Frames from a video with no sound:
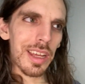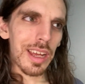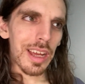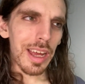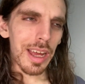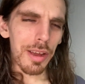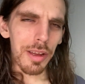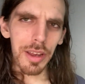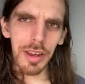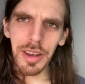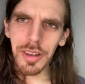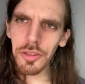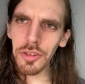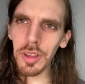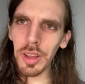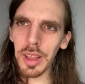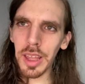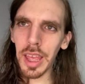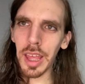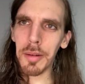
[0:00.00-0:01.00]
I
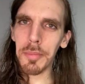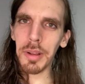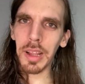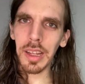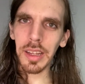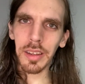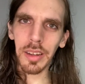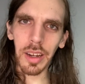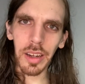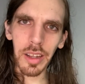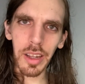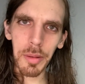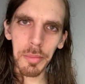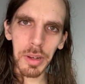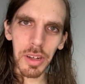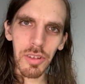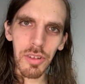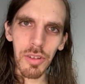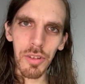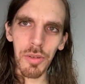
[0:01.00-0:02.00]
initially had planned on
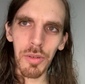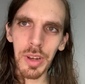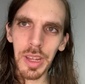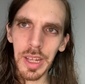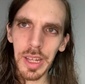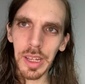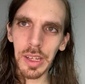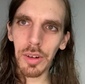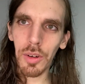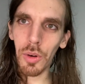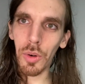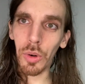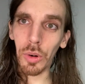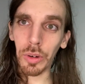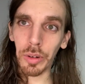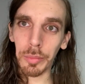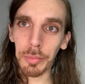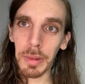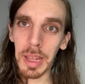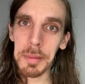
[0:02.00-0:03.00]
coming to Korea
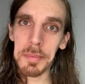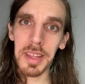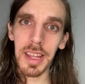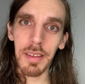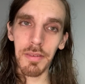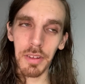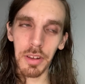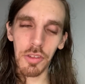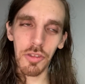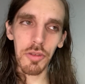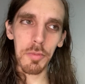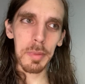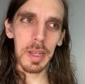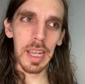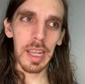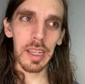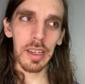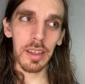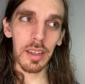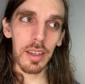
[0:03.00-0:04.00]
or maybe even
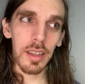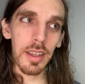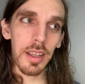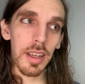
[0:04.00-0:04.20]
Japan,